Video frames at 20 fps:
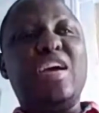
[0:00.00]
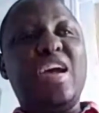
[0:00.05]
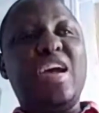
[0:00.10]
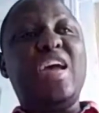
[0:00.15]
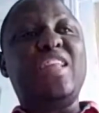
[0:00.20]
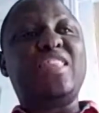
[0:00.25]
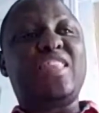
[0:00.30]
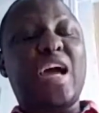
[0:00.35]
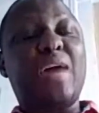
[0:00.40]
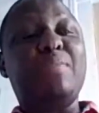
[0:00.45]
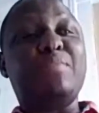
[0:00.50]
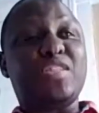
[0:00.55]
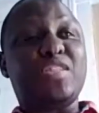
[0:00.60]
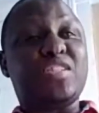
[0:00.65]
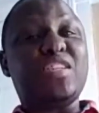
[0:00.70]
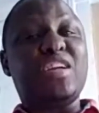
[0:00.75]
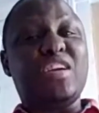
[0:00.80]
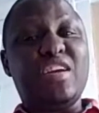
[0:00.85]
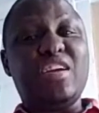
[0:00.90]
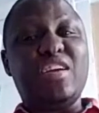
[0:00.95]
end time
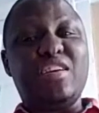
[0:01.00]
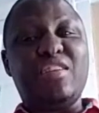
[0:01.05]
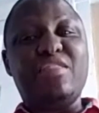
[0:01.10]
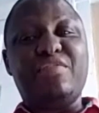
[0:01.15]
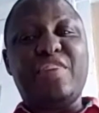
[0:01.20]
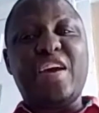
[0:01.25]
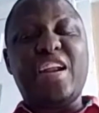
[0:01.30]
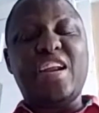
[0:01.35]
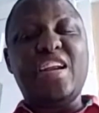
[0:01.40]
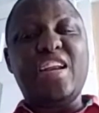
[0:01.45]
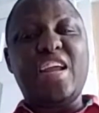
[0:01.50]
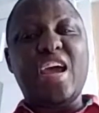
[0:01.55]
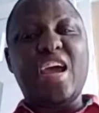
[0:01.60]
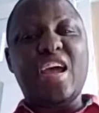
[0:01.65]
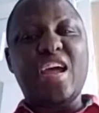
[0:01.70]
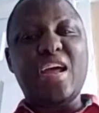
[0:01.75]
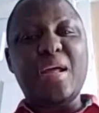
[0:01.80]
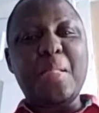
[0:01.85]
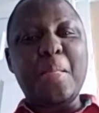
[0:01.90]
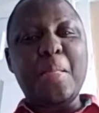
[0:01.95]
is very near.